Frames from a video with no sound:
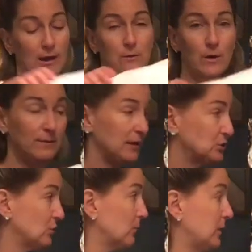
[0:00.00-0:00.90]
We want to make
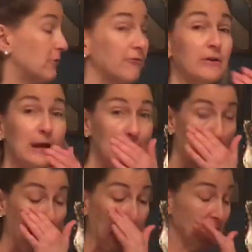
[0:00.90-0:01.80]
sure we don't forget
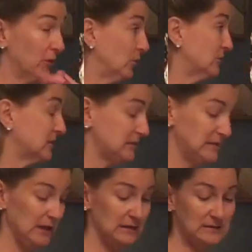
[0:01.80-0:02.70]
those days